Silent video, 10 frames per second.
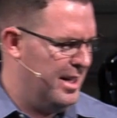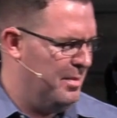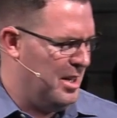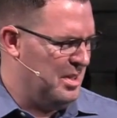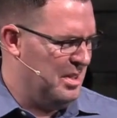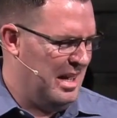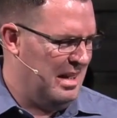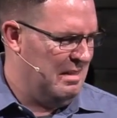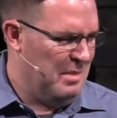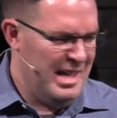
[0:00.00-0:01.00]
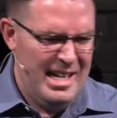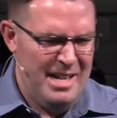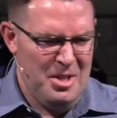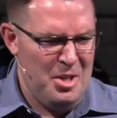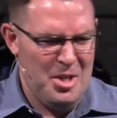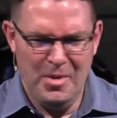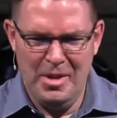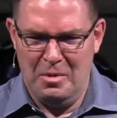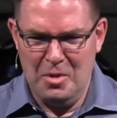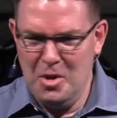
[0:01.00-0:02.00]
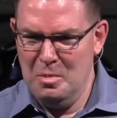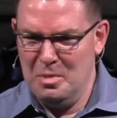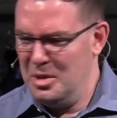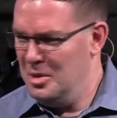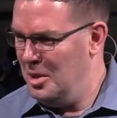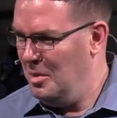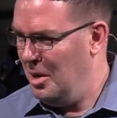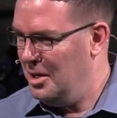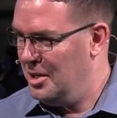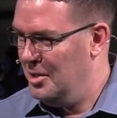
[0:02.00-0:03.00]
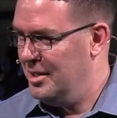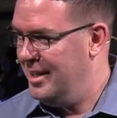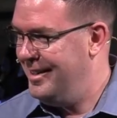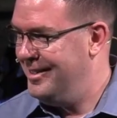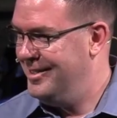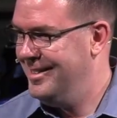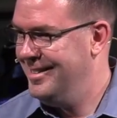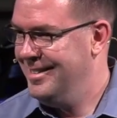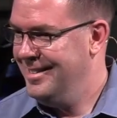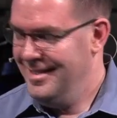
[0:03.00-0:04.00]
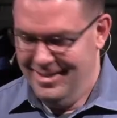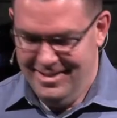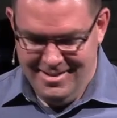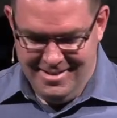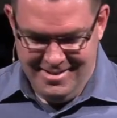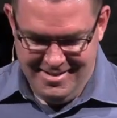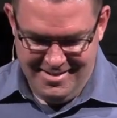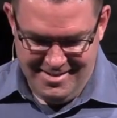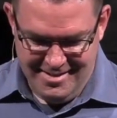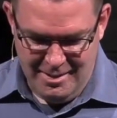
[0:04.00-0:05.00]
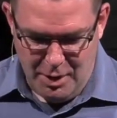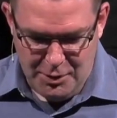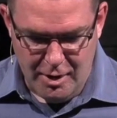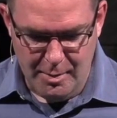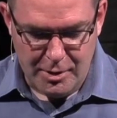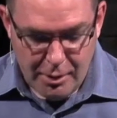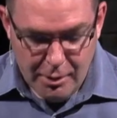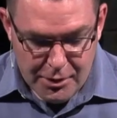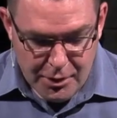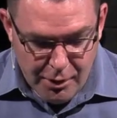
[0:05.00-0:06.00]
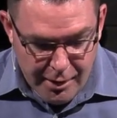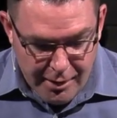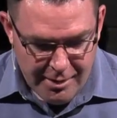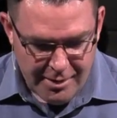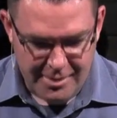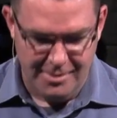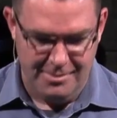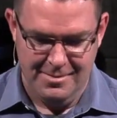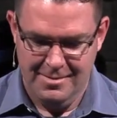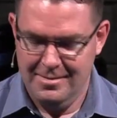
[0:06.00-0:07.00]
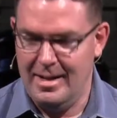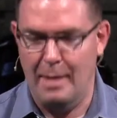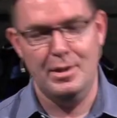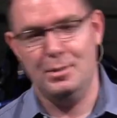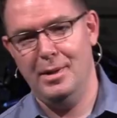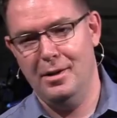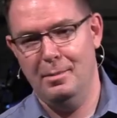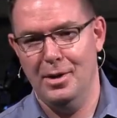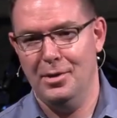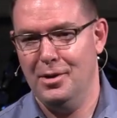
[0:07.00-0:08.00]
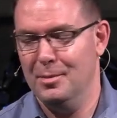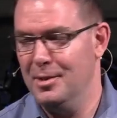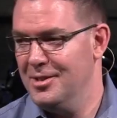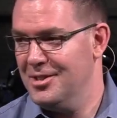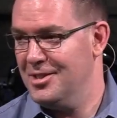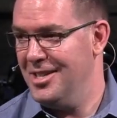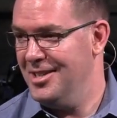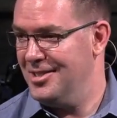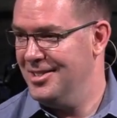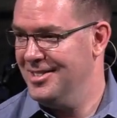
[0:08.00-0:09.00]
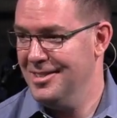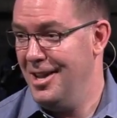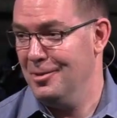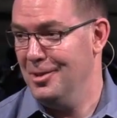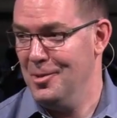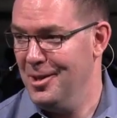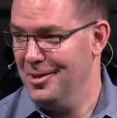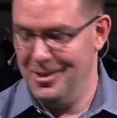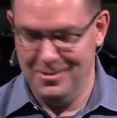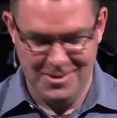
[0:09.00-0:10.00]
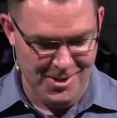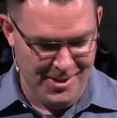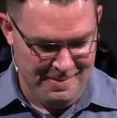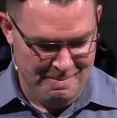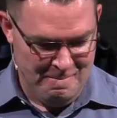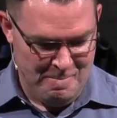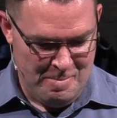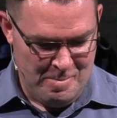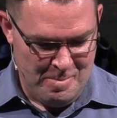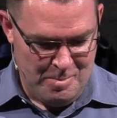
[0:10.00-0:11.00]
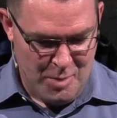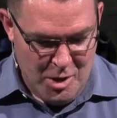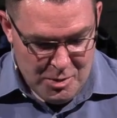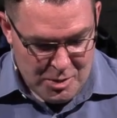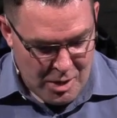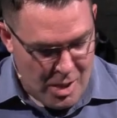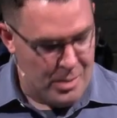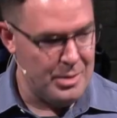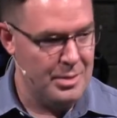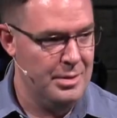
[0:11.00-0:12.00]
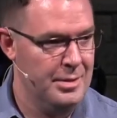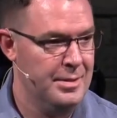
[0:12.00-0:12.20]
looks at him and goes, we didn't even know you were in the room, dude. Who are you, you know? And Bartholomew's like, oh, sorry. You know, I'm just picking on Bartholomew just because he's not really well known. Sorry. But who's the GOAT?